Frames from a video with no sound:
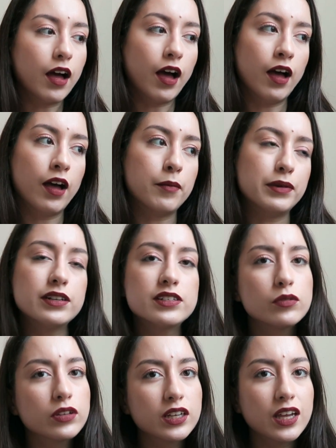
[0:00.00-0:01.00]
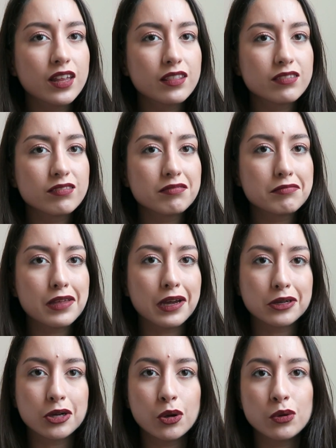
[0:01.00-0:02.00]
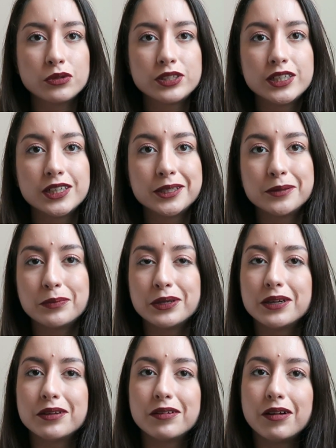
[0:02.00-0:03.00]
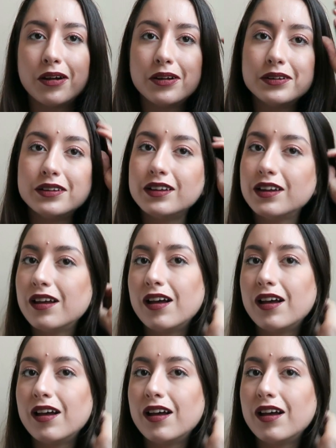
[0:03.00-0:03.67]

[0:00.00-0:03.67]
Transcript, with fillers: um, it doesn't really get that cold here but on